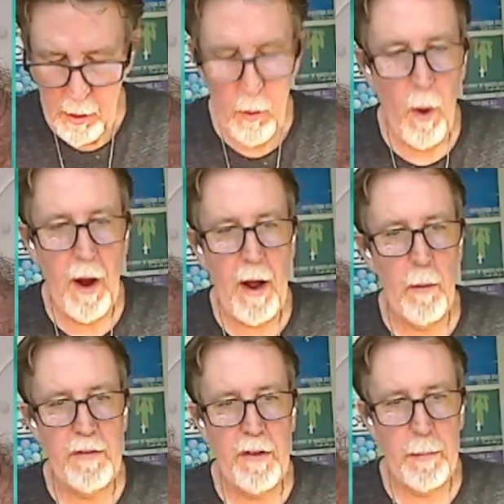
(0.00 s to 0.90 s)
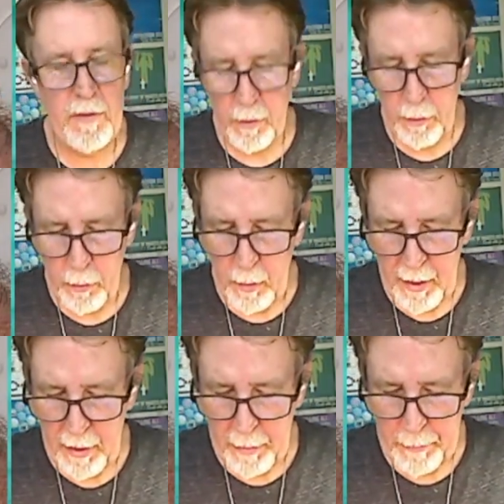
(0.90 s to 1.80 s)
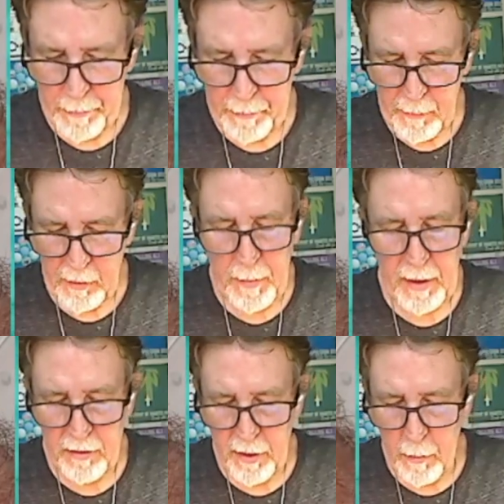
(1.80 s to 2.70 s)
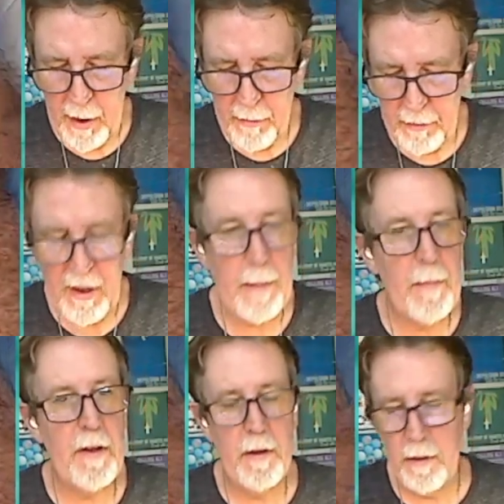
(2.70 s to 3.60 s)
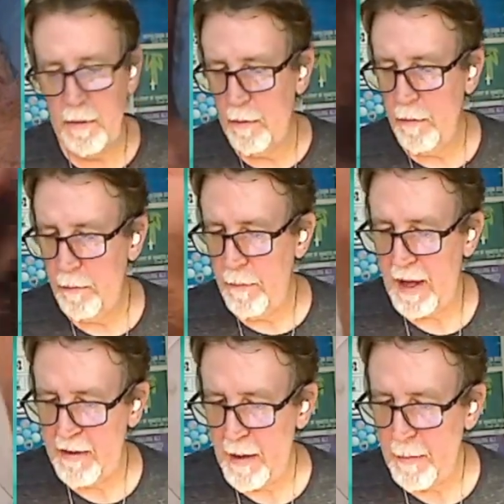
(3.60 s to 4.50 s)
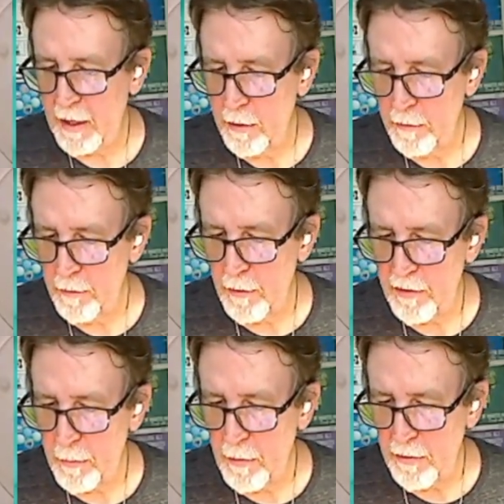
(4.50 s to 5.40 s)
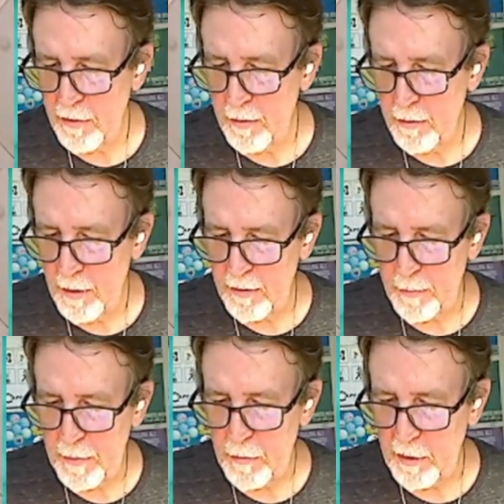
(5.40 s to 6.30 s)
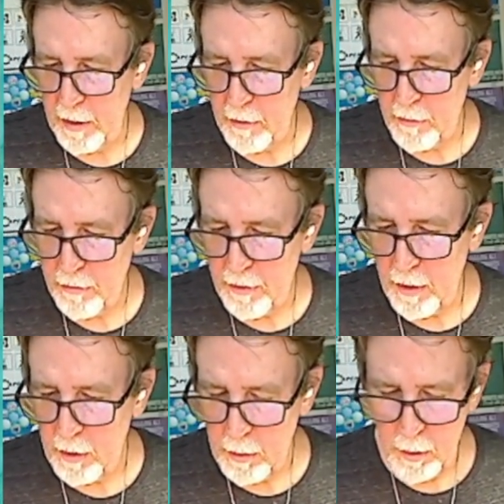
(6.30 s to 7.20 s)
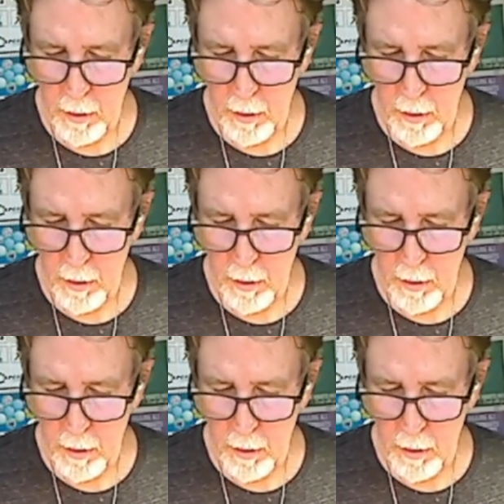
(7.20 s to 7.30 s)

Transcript: what I was up to, especially around the time of the pandemic for some reason, has been really interesting.